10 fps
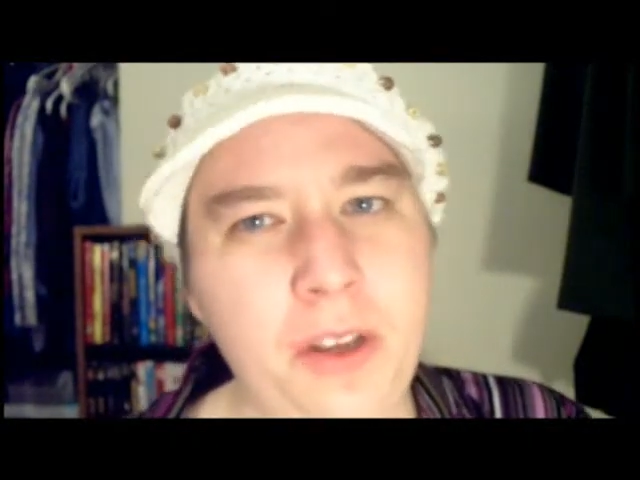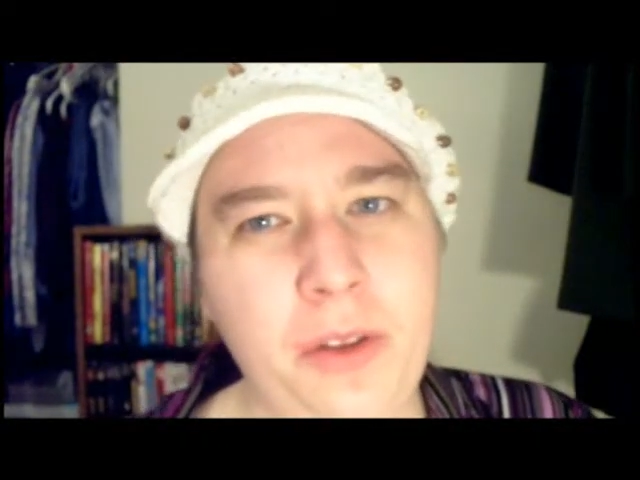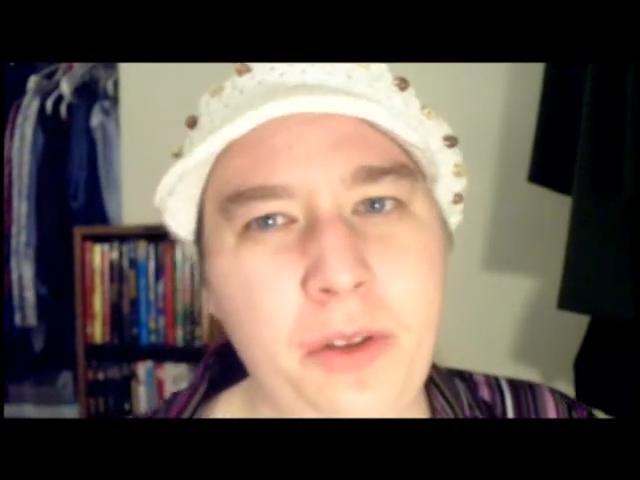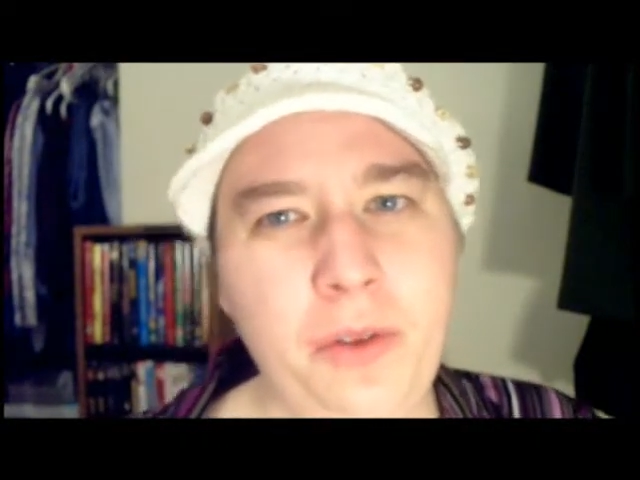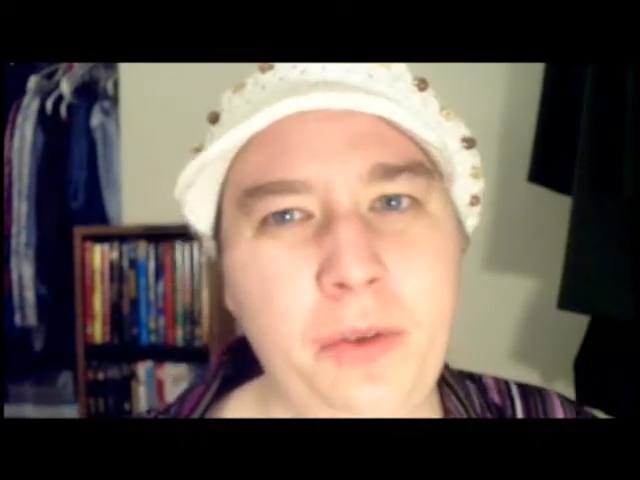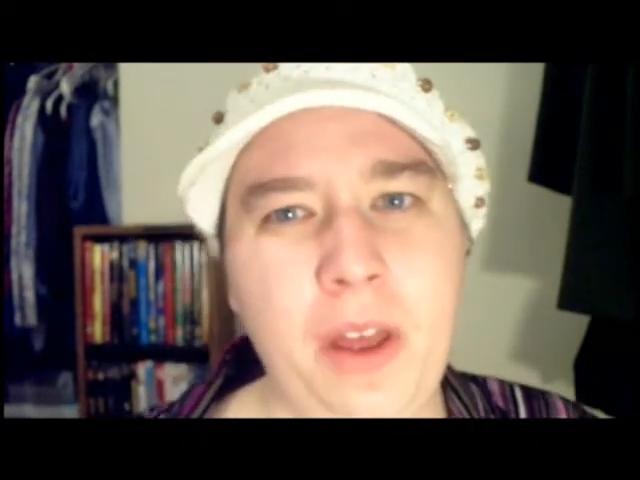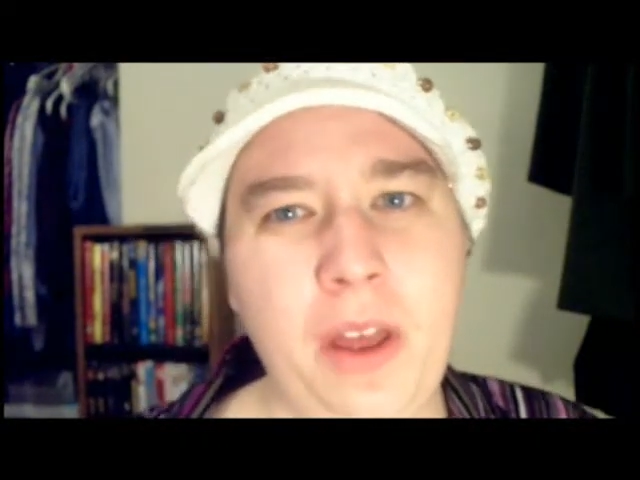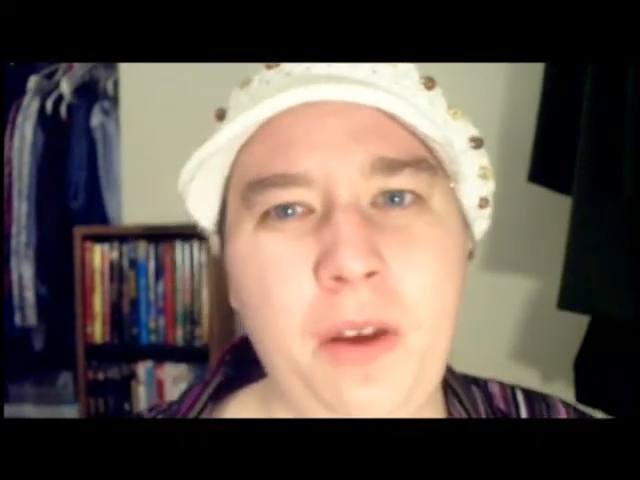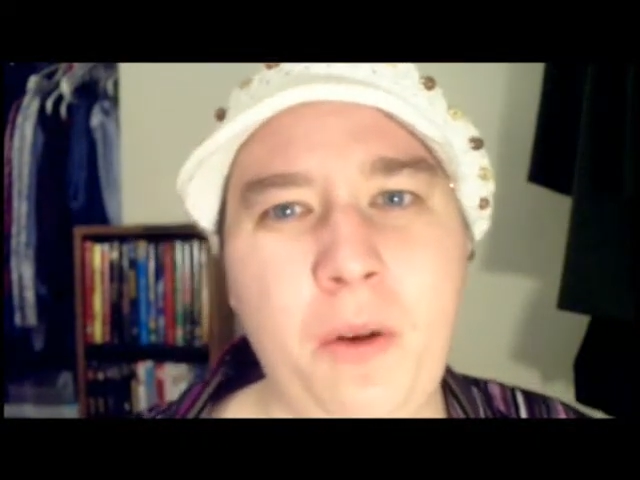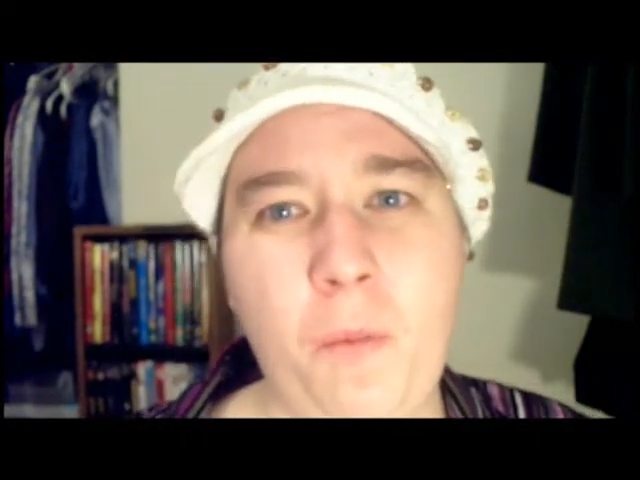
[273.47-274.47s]
to
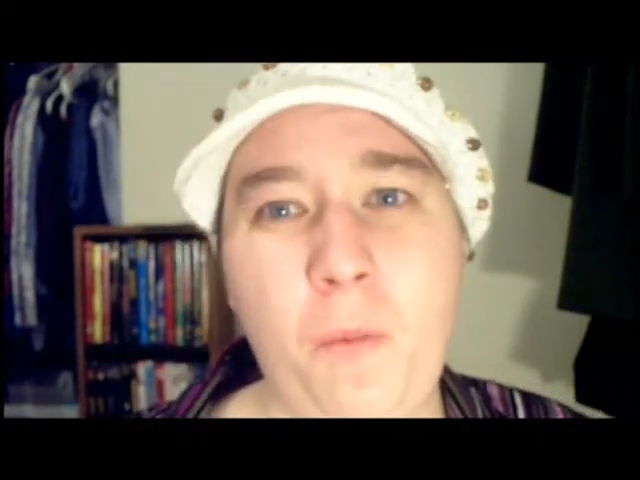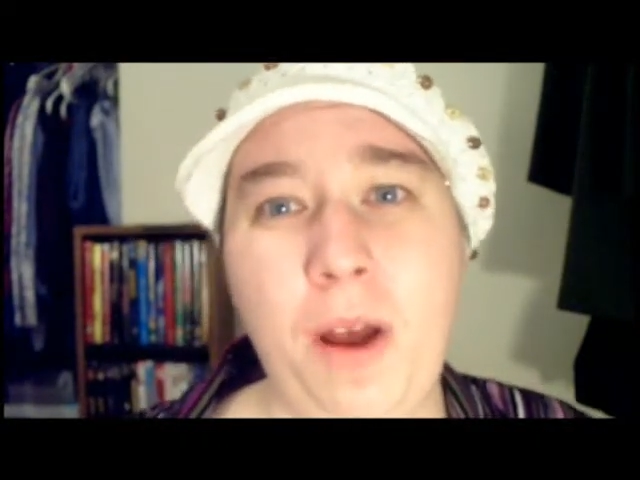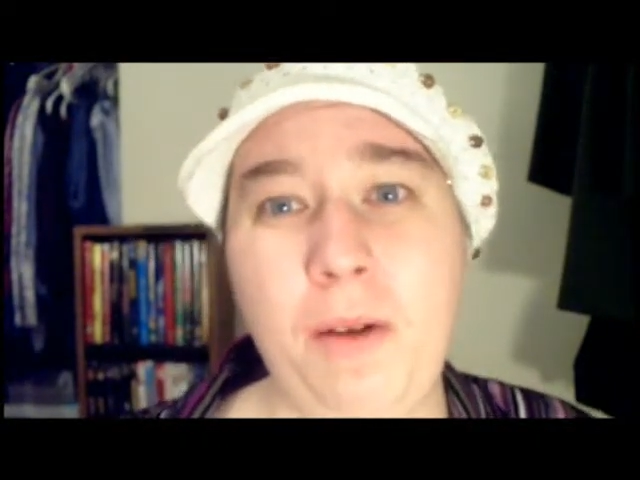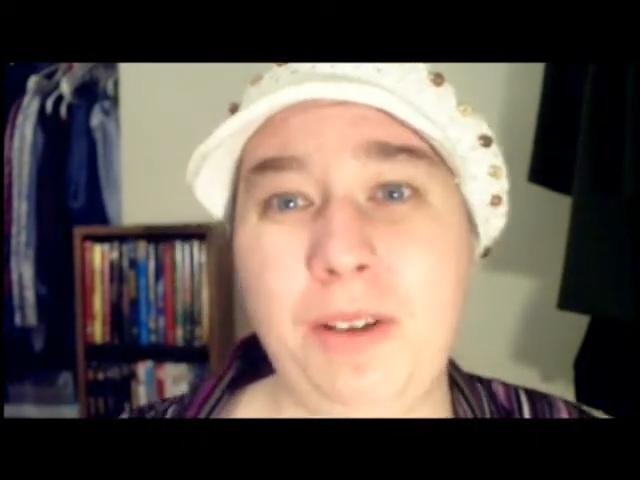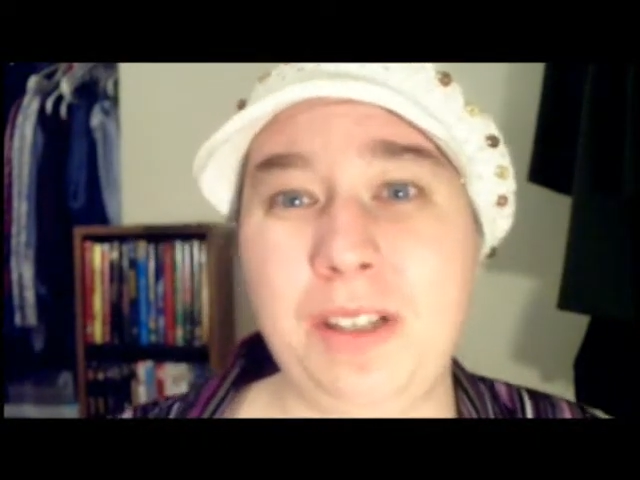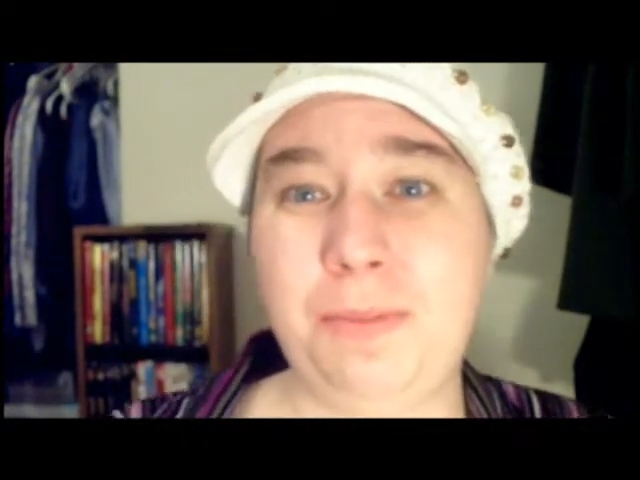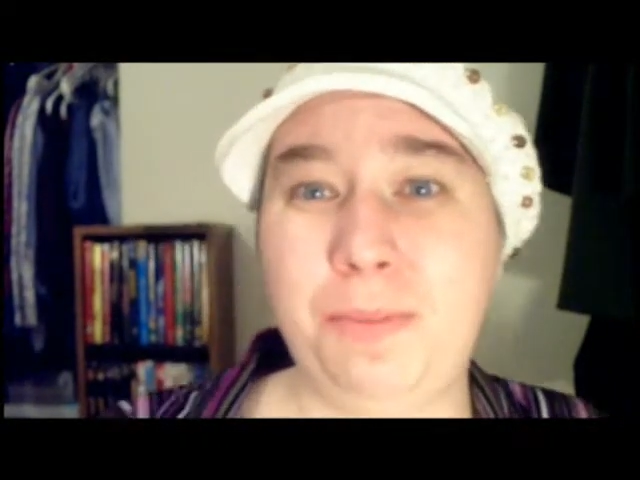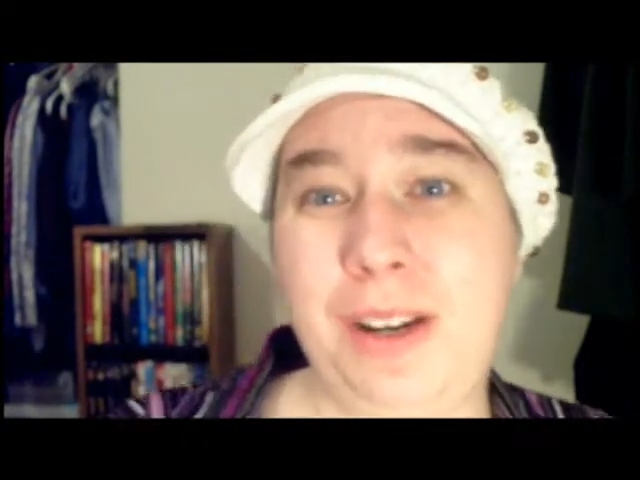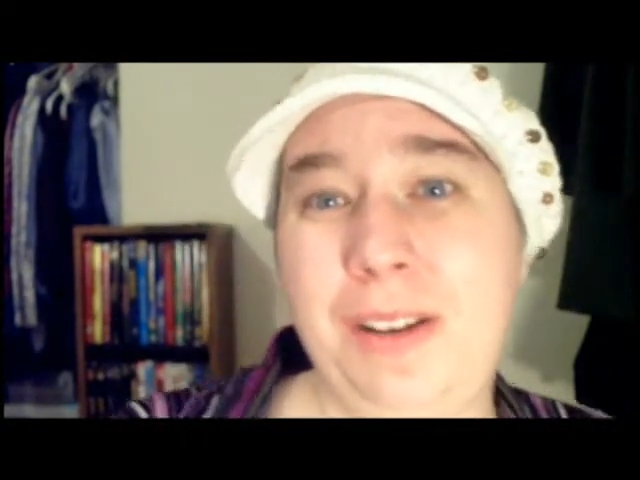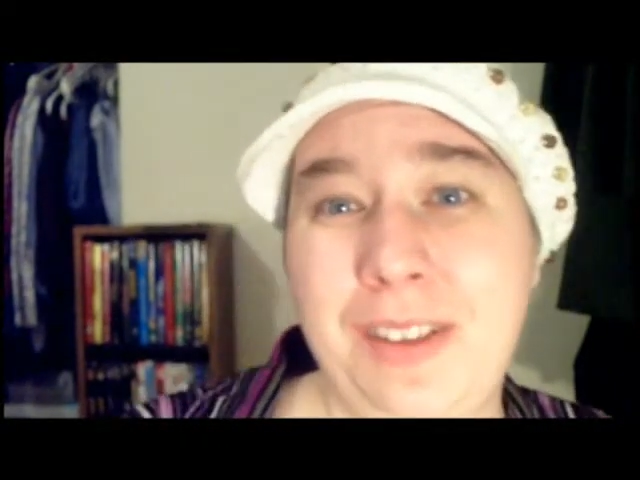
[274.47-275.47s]
what was
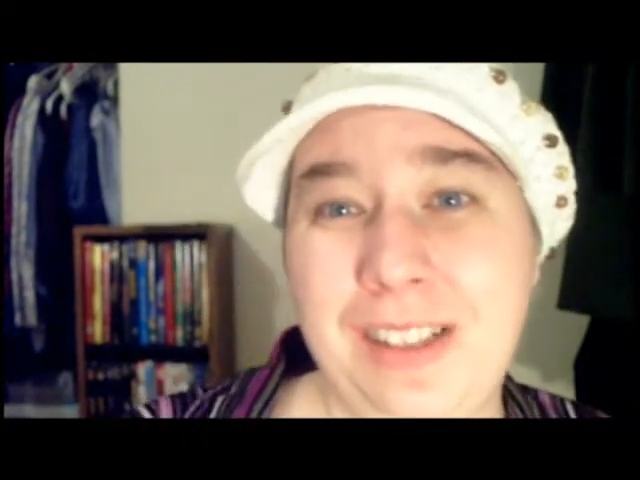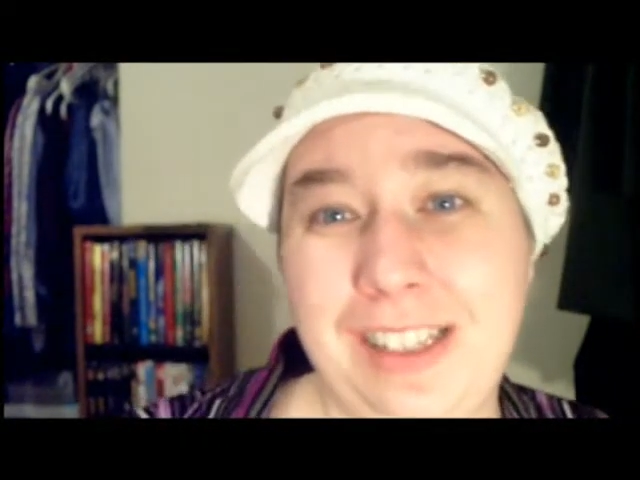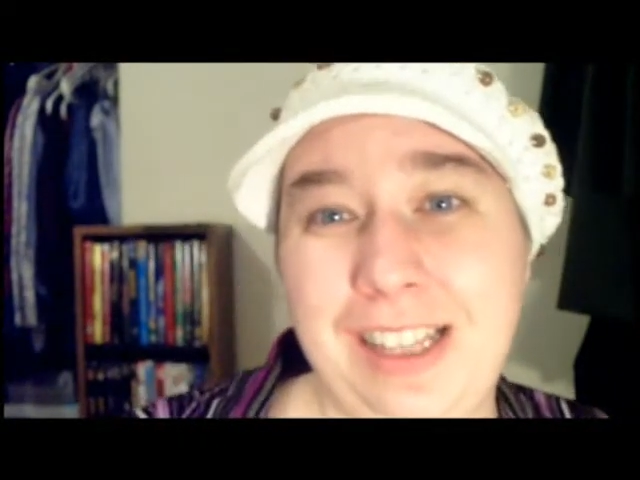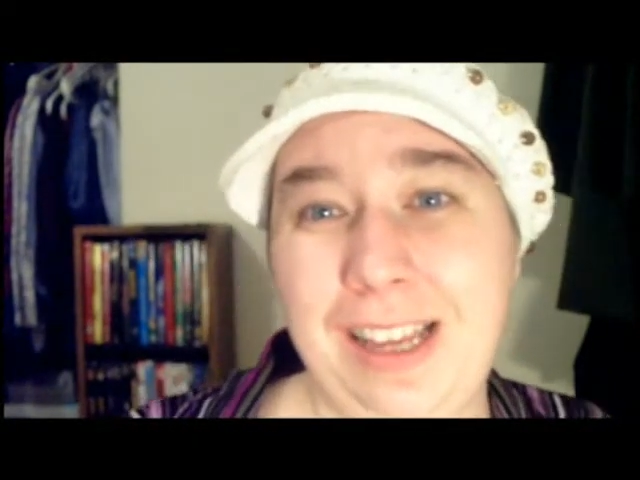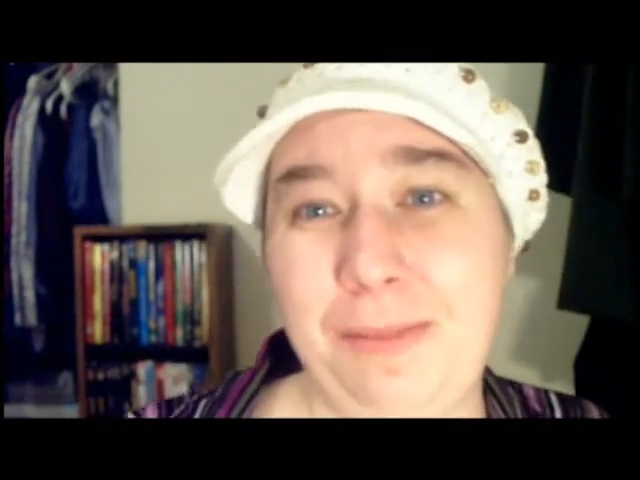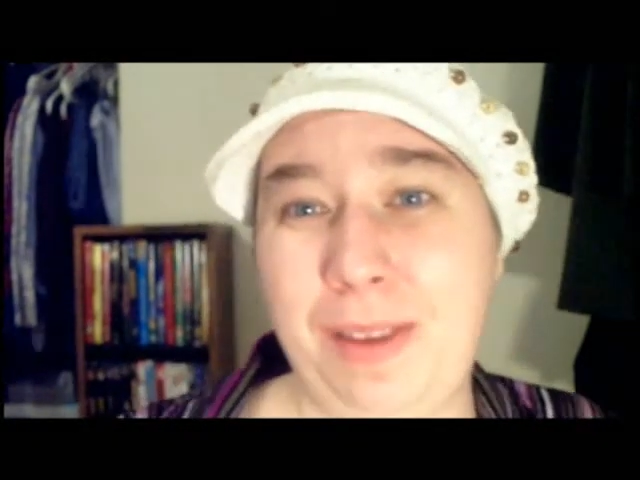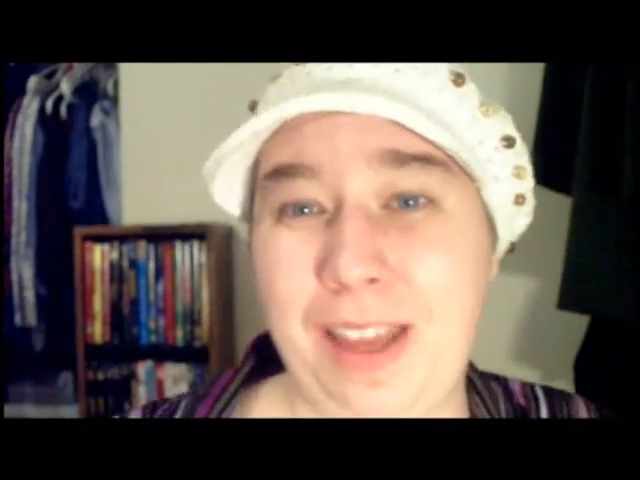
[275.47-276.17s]
previously